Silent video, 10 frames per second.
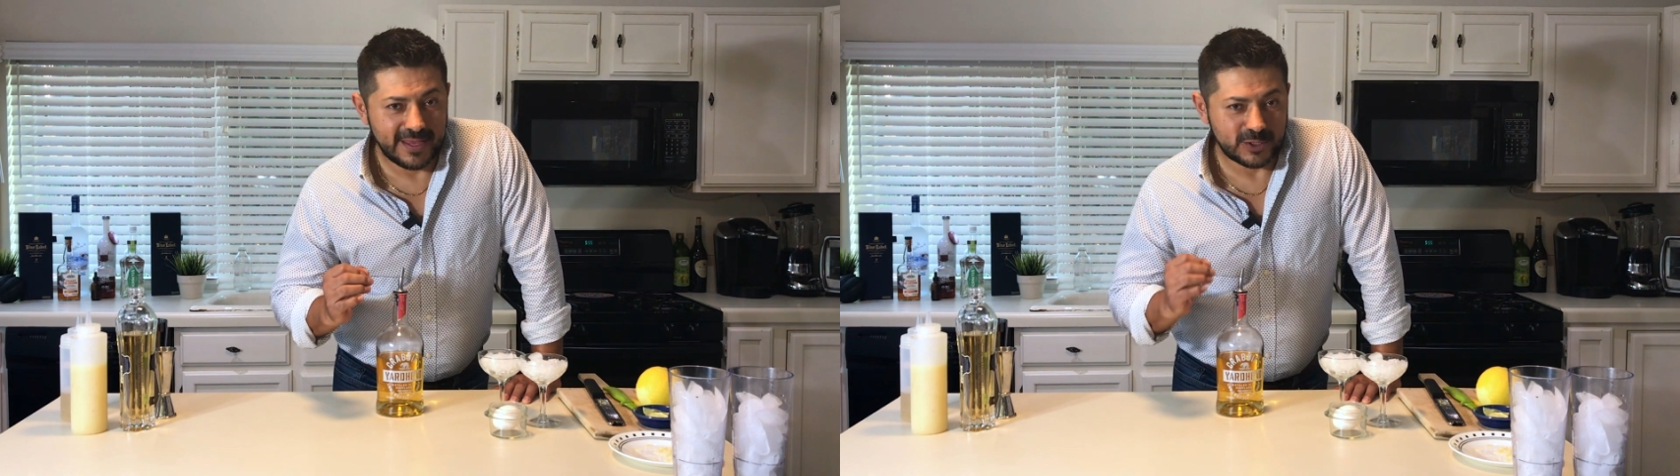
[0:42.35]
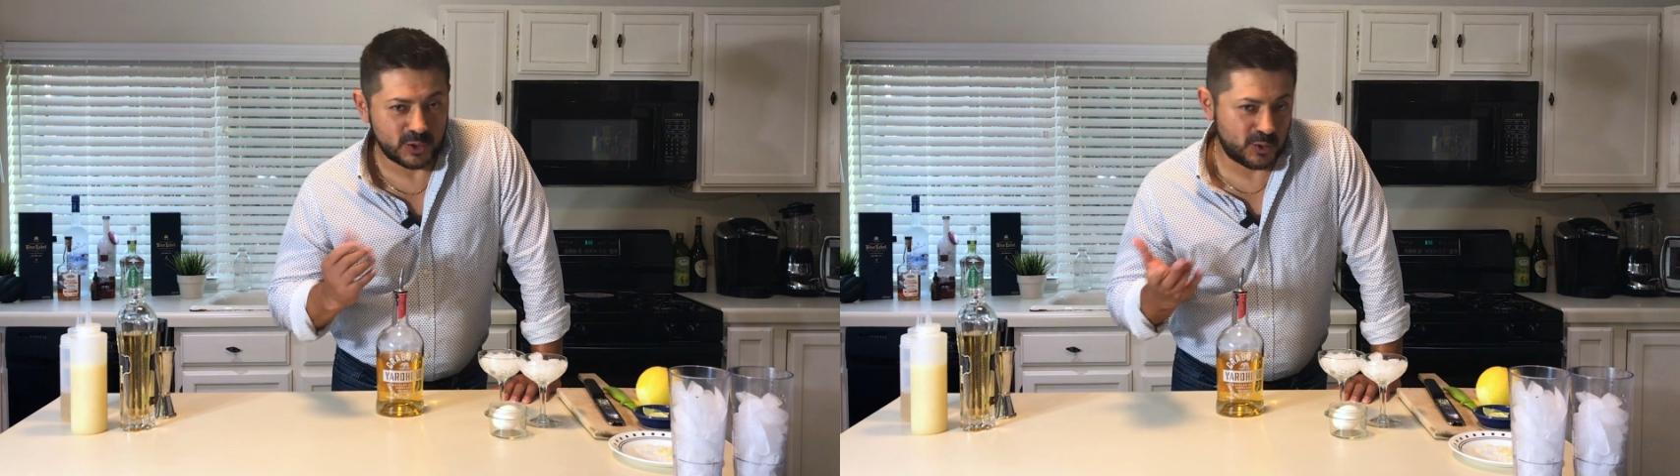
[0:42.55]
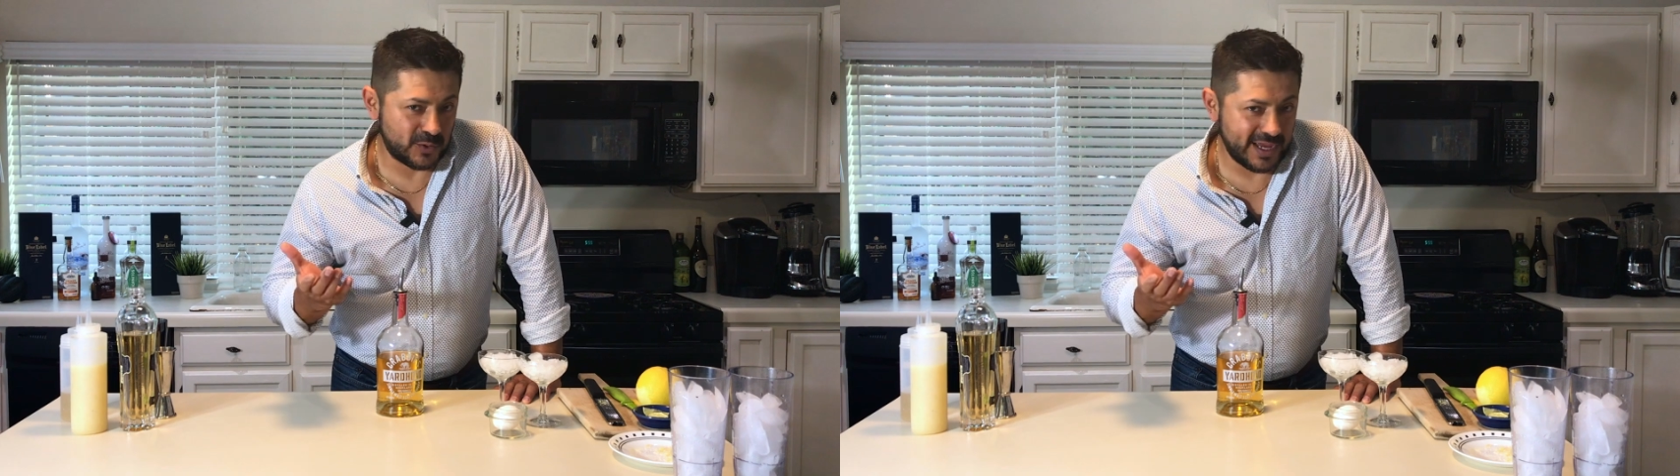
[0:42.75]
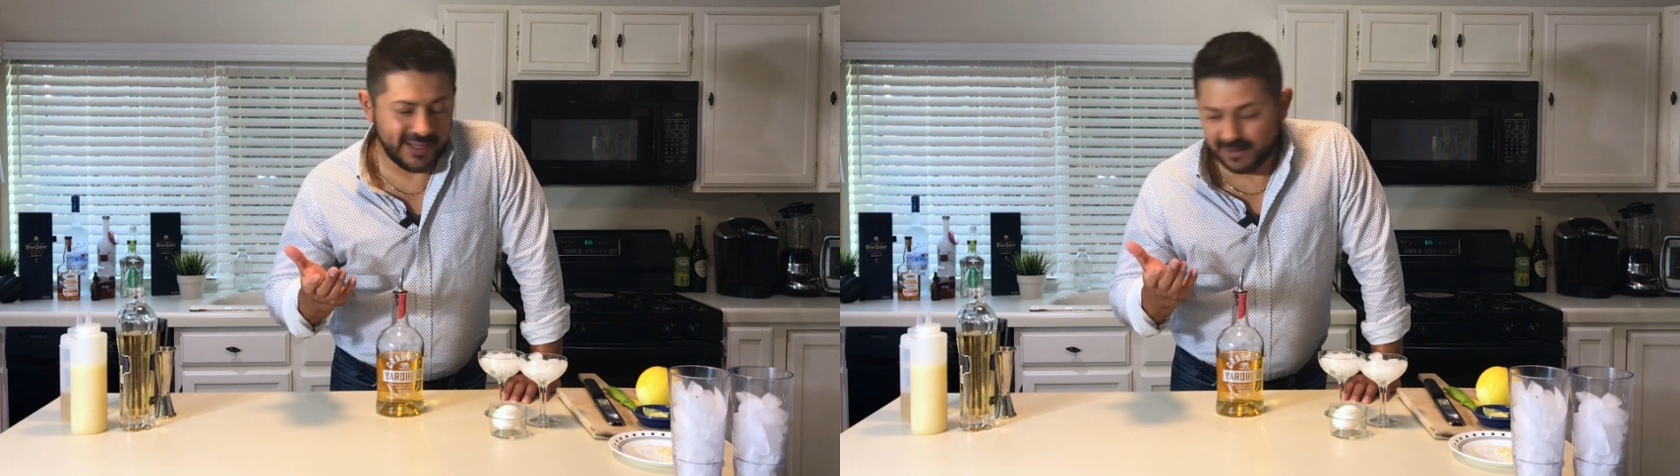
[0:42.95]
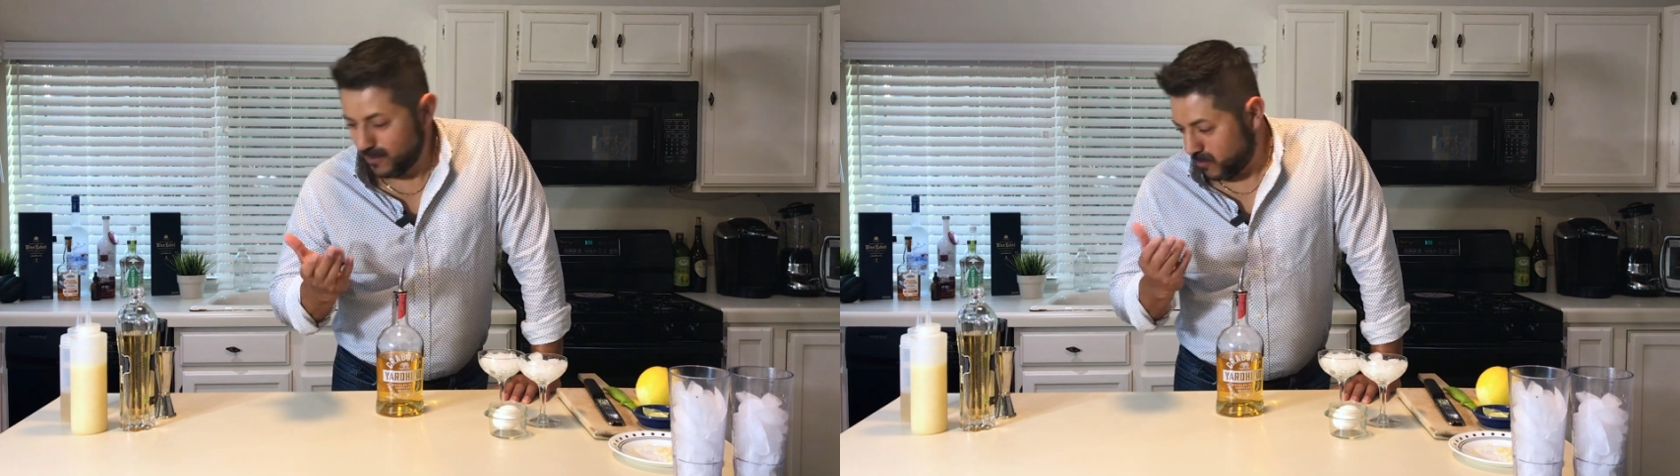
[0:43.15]
So today,
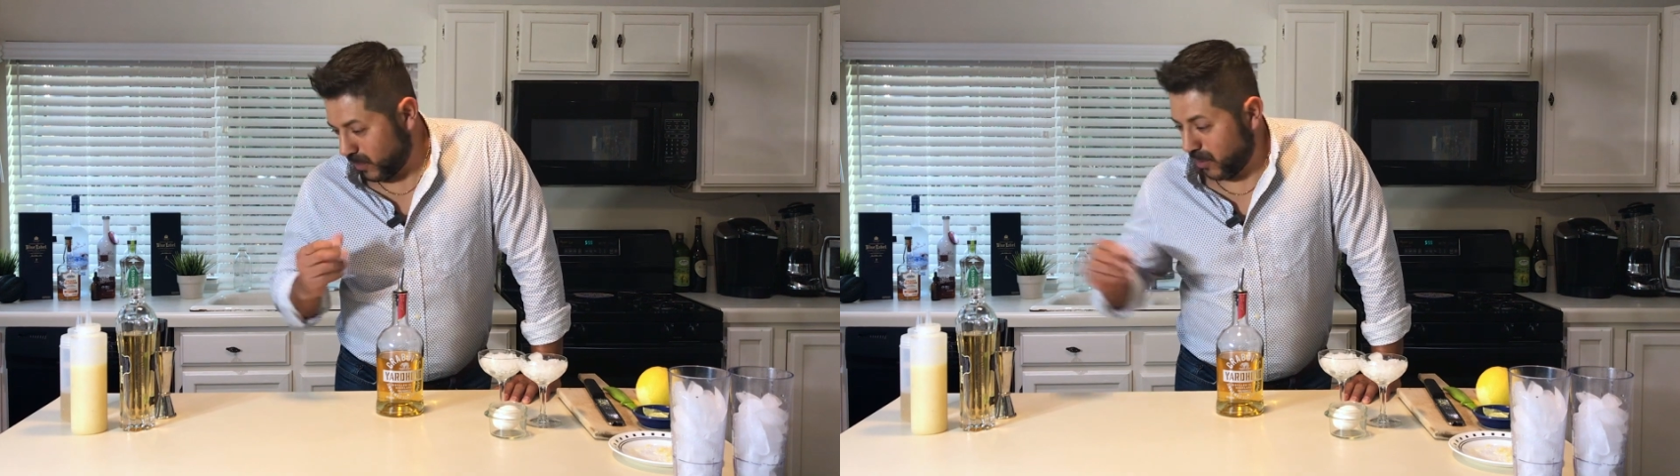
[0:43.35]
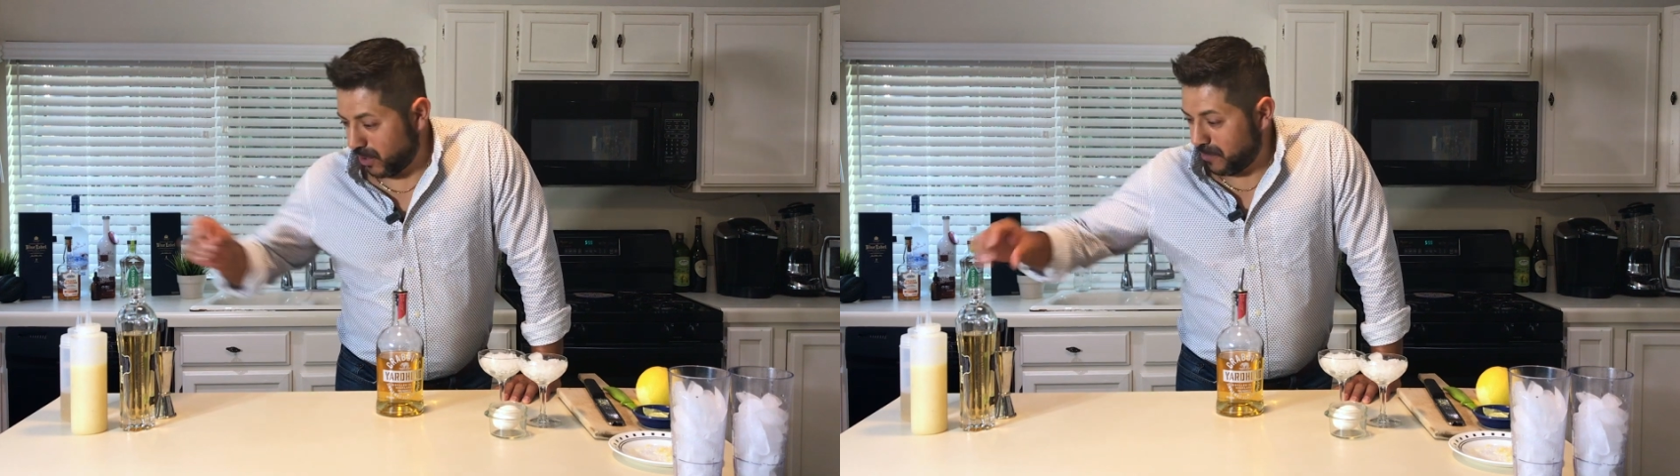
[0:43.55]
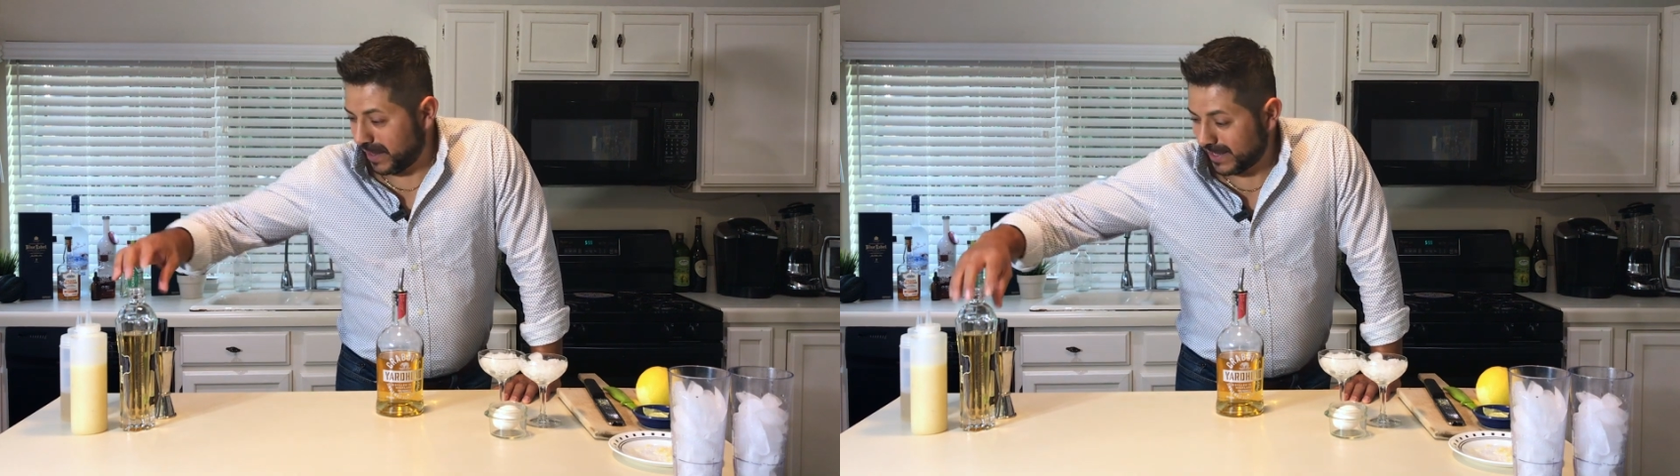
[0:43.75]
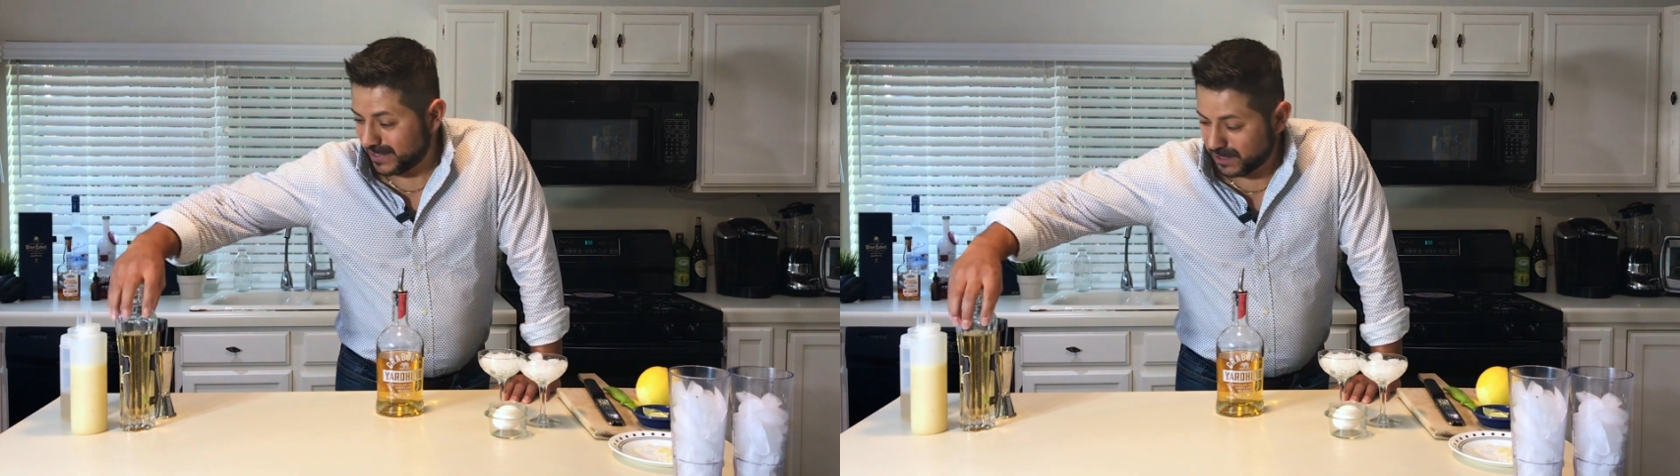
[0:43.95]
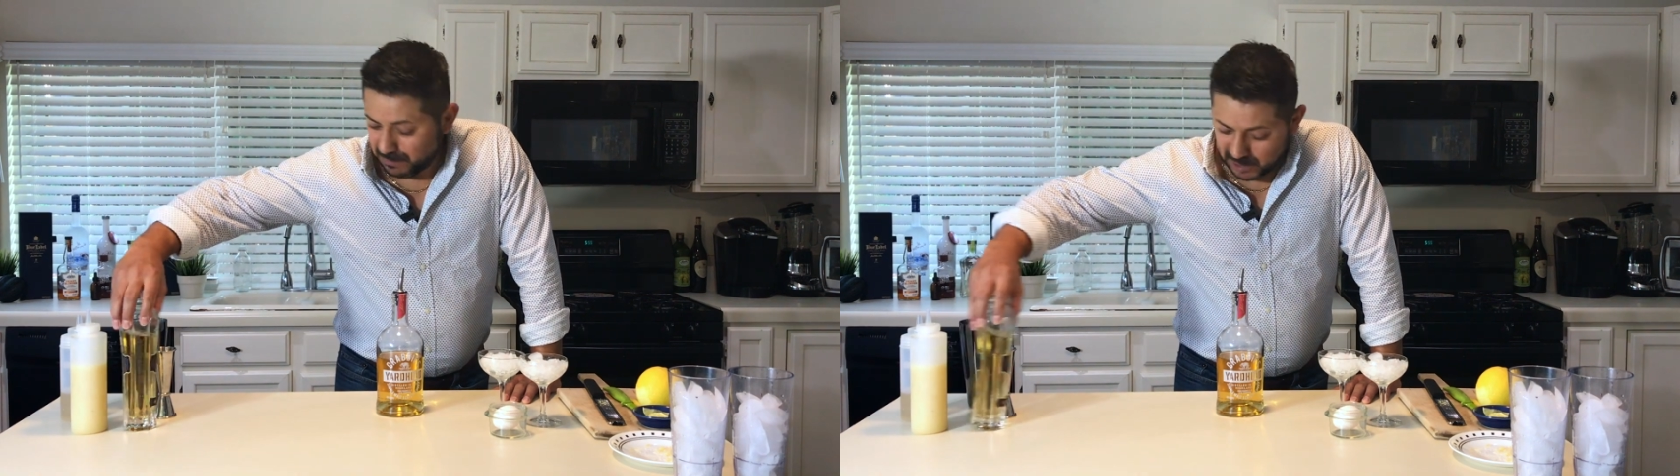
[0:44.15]
we're not gonna make an
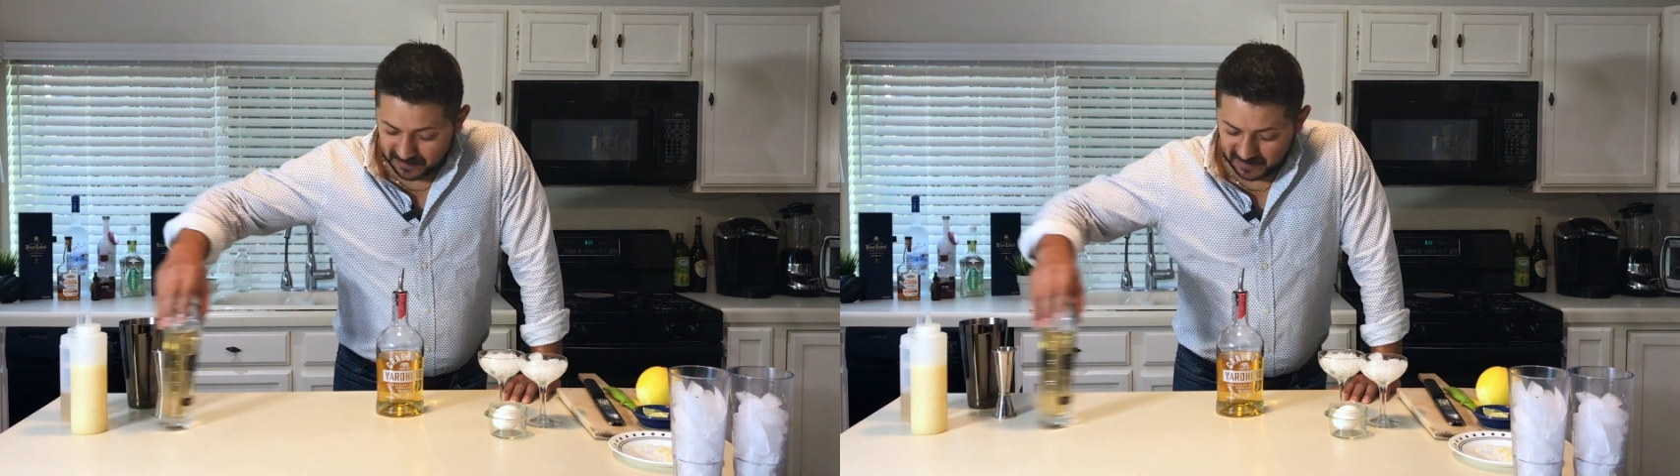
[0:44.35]
exception.